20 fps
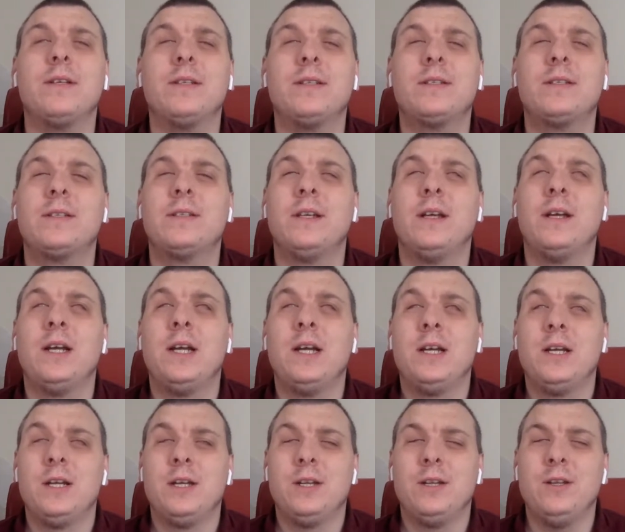There's
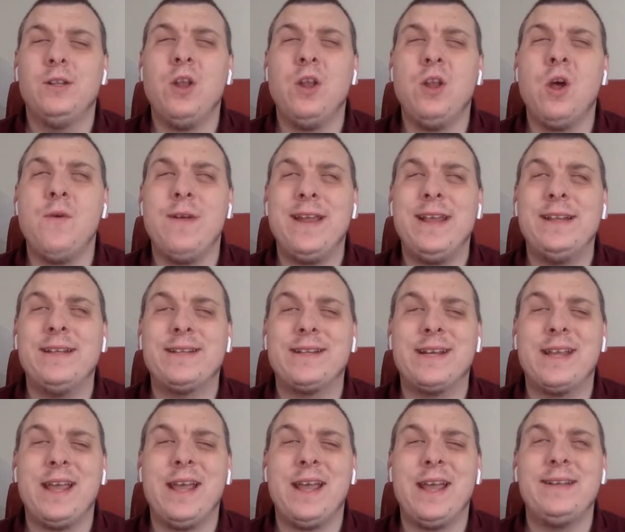no
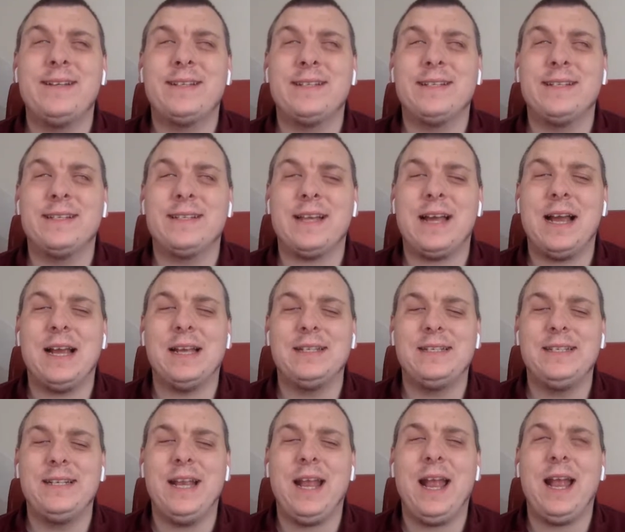indications
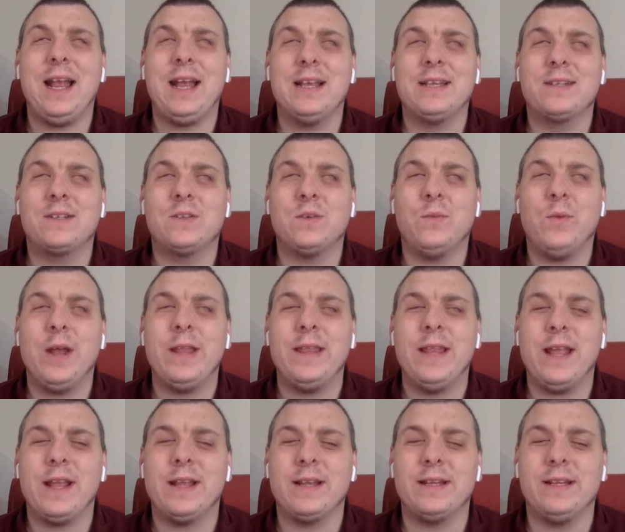as yet as to when
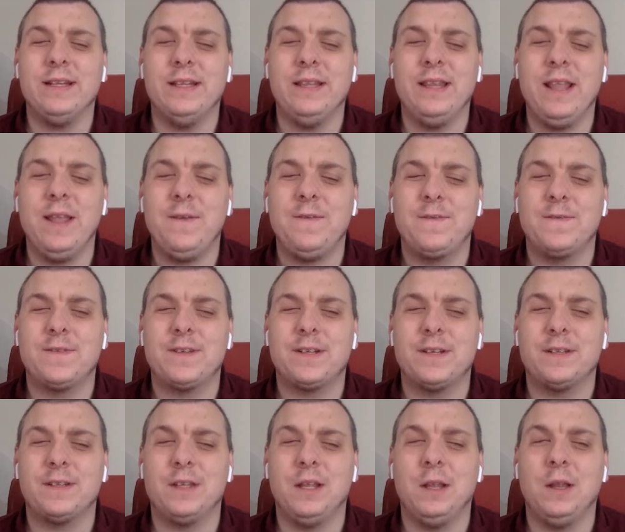they're going to lift
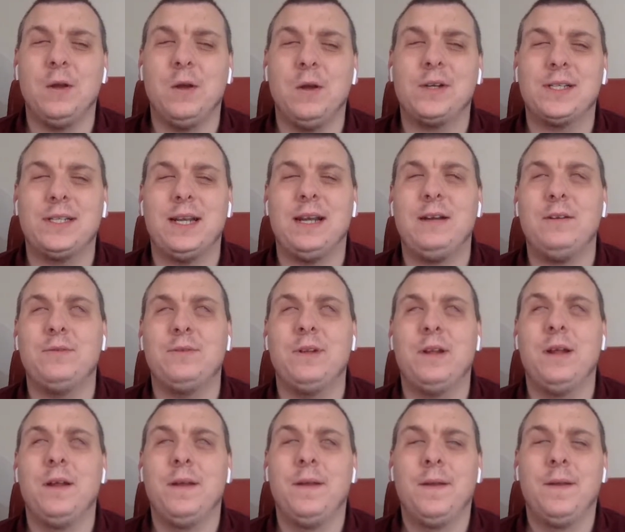the
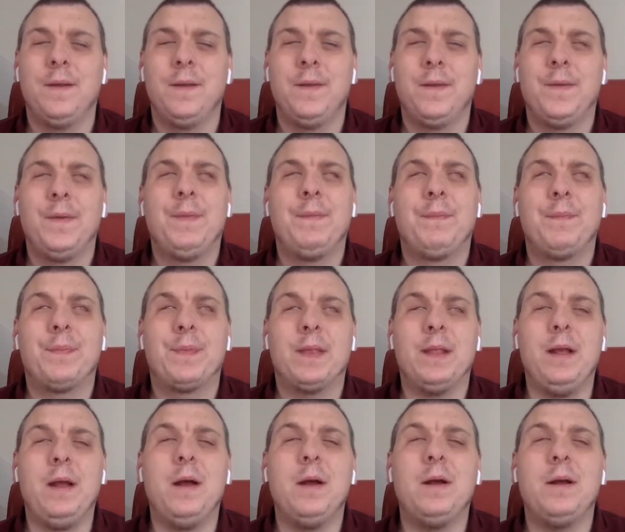lockdown.
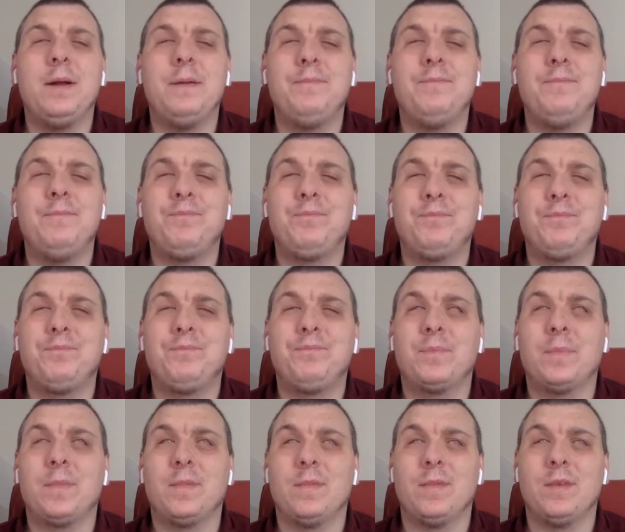
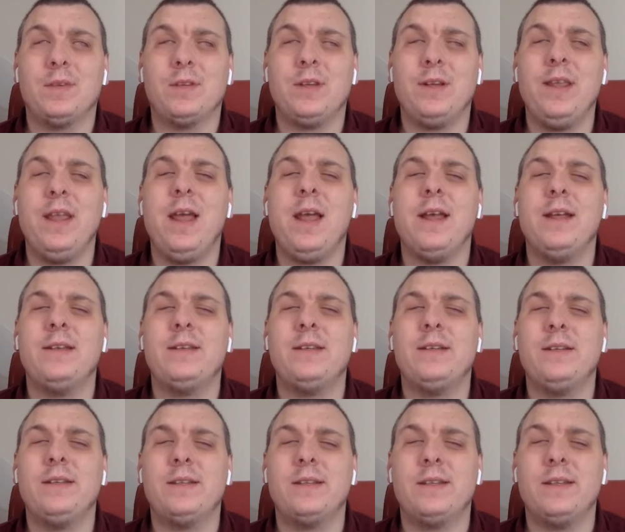So yeah, it's
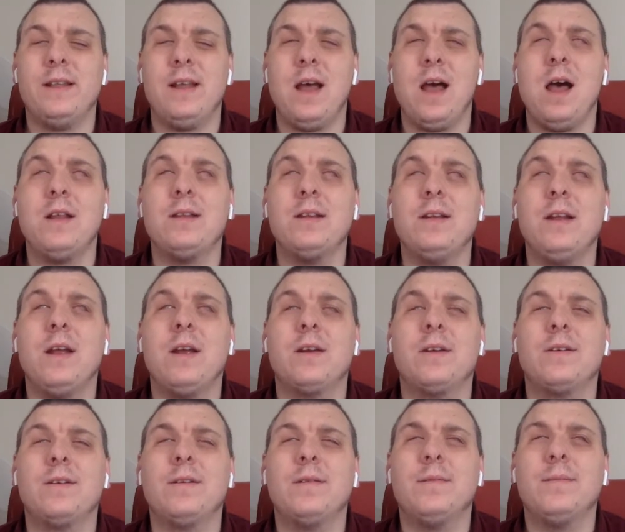just, I don't
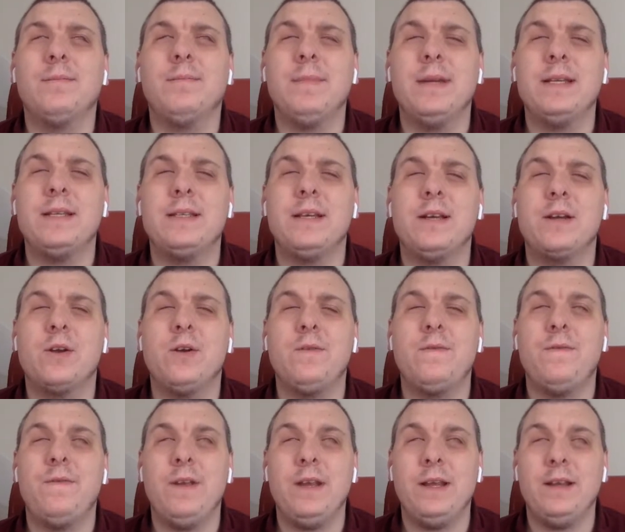know. Is it a
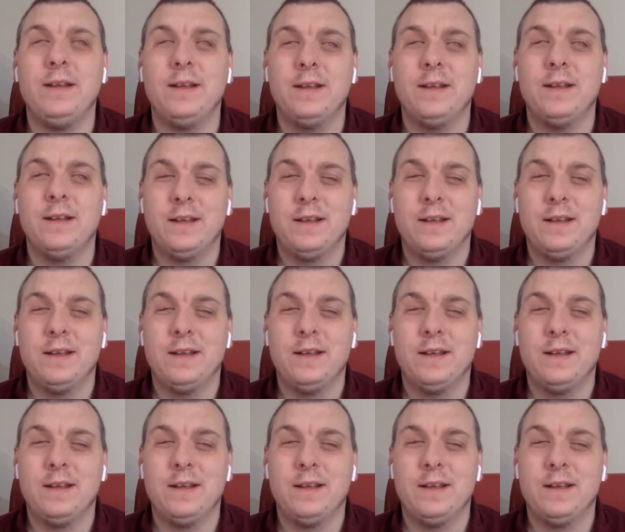good thing?